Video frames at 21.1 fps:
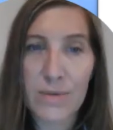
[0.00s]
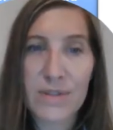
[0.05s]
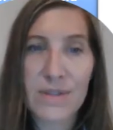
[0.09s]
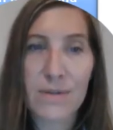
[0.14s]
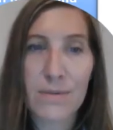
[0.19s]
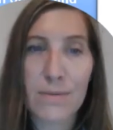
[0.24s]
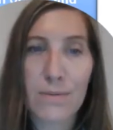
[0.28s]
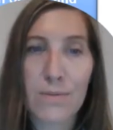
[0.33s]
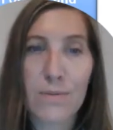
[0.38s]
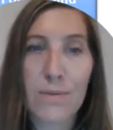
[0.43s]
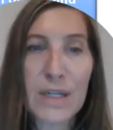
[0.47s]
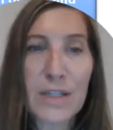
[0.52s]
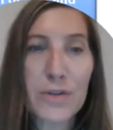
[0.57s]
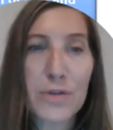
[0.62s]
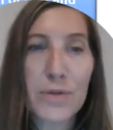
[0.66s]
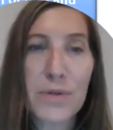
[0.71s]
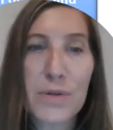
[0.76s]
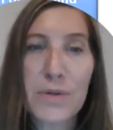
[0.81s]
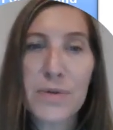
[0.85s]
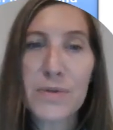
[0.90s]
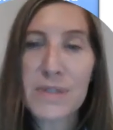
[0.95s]
it was a
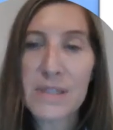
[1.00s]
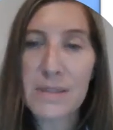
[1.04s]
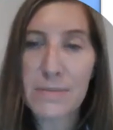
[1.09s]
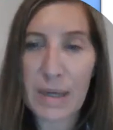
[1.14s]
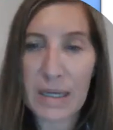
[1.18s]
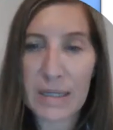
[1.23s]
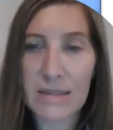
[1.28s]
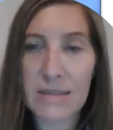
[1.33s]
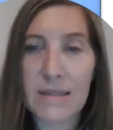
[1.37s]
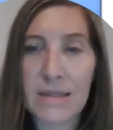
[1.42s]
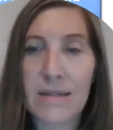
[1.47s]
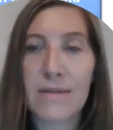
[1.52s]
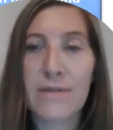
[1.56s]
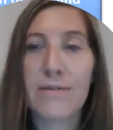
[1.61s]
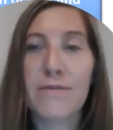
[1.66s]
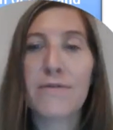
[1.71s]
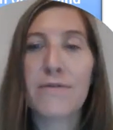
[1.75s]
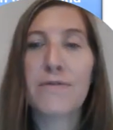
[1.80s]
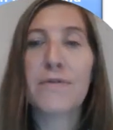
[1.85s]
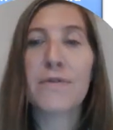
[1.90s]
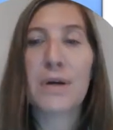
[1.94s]

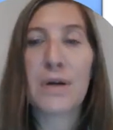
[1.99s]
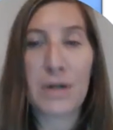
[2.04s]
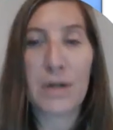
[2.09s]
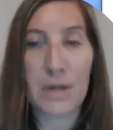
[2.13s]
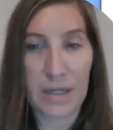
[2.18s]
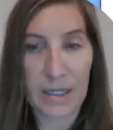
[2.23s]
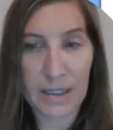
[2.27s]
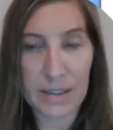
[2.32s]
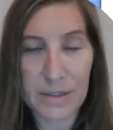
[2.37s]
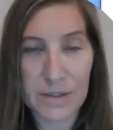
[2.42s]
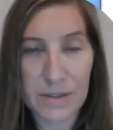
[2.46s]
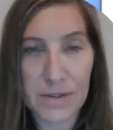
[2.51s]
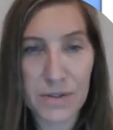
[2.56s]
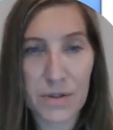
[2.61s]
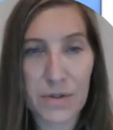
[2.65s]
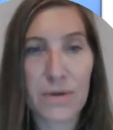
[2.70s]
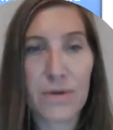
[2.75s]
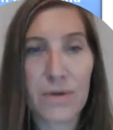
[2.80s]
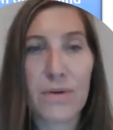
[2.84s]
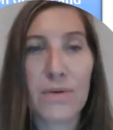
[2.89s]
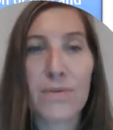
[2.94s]
retrospective audit.
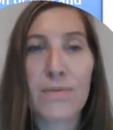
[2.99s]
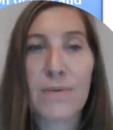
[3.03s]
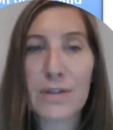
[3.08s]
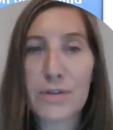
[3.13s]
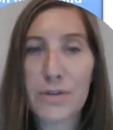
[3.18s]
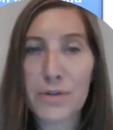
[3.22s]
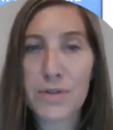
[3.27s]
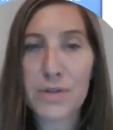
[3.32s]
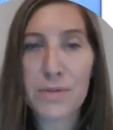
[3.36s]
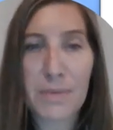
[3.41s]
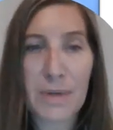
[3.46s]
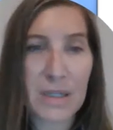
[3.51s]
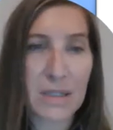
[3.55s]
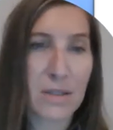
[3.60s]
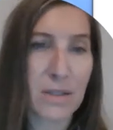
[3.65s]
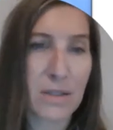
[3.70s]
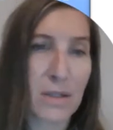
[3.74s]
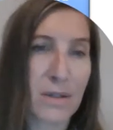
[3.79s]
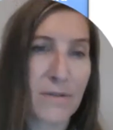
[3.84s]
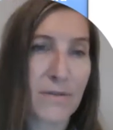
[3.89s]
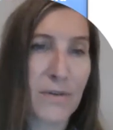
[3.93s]
So
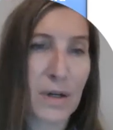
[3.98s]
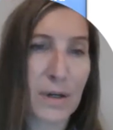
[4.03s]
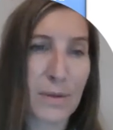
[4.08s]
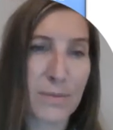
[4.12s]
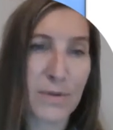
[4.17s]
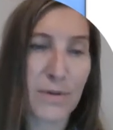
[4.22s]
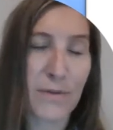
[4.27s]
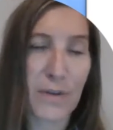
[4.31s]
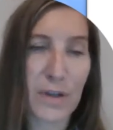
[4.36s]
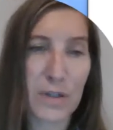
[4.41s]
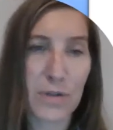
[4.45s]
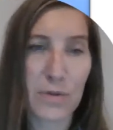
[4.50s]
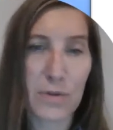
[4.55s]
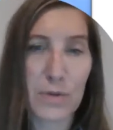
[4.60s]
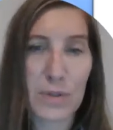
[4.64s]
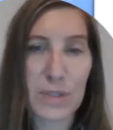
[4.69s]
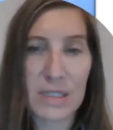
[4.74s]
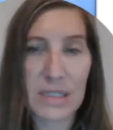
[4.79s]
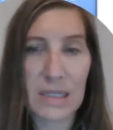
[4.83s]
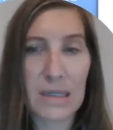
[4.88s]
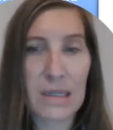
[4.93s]
retrospective observational
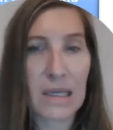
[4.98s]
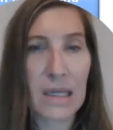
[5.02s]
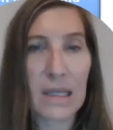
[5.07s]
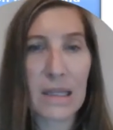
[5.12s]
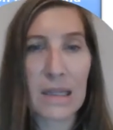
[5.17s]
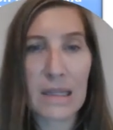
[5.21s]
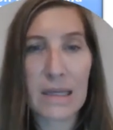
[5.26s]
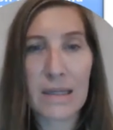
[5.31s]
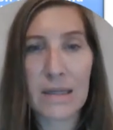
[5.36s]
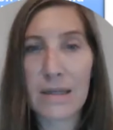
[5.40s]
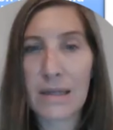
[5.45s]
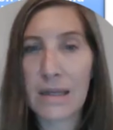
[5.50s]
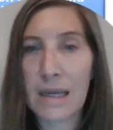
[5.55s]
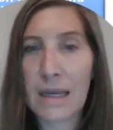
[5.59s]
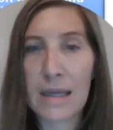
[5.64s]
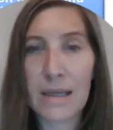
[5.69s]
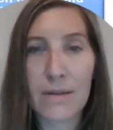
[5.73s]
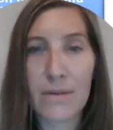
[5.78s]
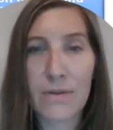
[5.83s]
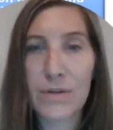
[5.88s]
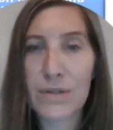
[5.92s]
study that
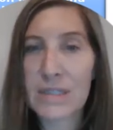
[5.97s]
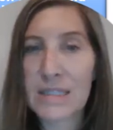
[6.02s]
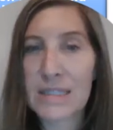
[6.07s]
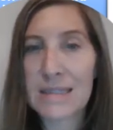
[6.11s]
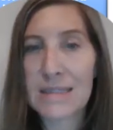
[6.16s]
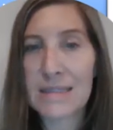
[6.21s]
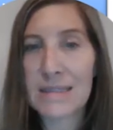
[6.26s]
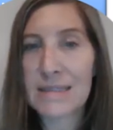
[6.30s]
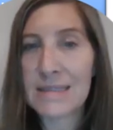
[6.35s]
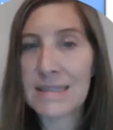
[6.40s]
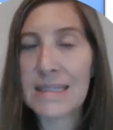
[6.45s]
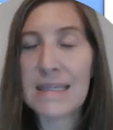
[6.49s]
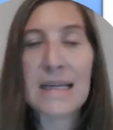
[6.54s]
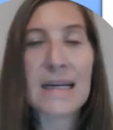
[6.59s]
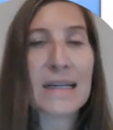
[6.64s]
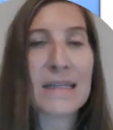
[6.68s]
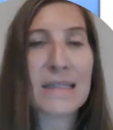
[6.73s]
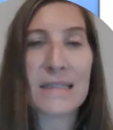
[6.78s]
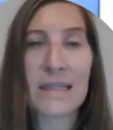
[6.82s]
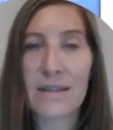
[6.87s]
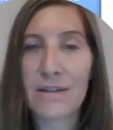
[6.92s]
I looked at
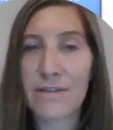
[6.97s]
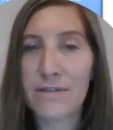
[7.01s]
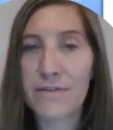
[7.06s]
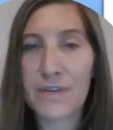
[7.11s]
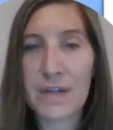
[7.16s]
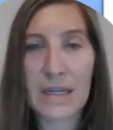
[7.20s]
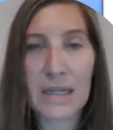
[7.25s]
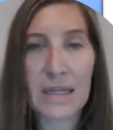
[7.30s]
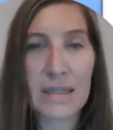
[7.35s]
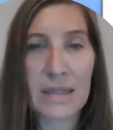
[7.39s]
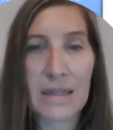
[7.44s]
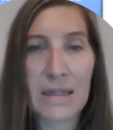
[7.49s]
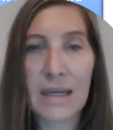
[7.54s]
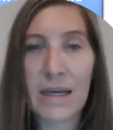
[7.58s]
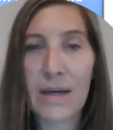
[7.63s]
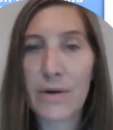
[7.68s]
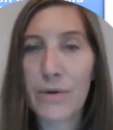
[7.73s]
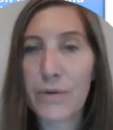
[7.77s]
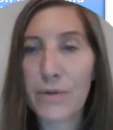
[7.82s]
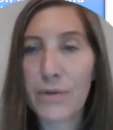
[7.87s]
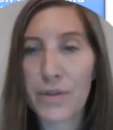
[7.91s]
de-identified
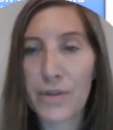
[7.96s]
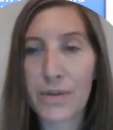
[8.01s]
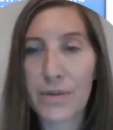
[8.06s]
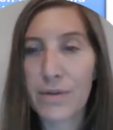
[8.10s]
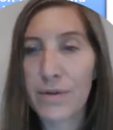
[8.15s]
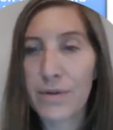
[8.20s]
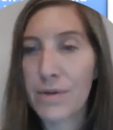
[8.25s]
health